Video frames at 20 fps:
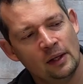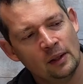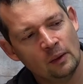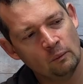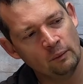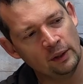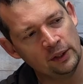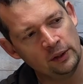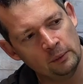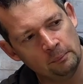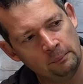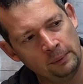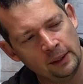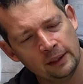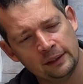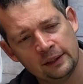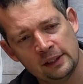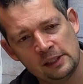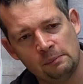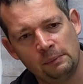When you
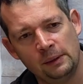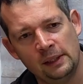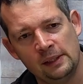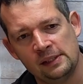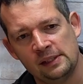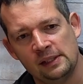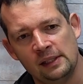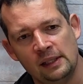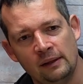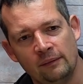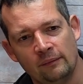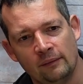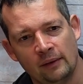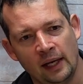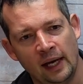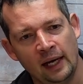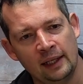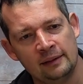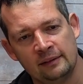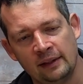build this PC
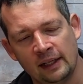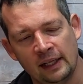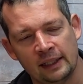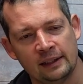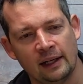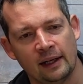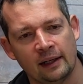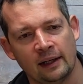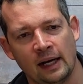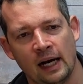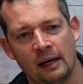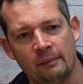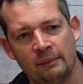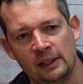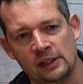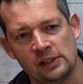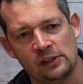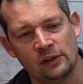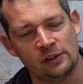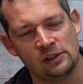at Dell.com and
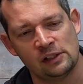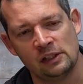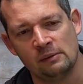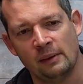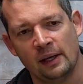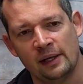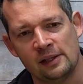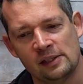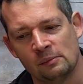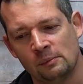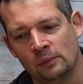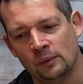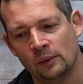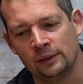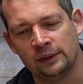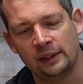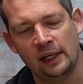it's customizable,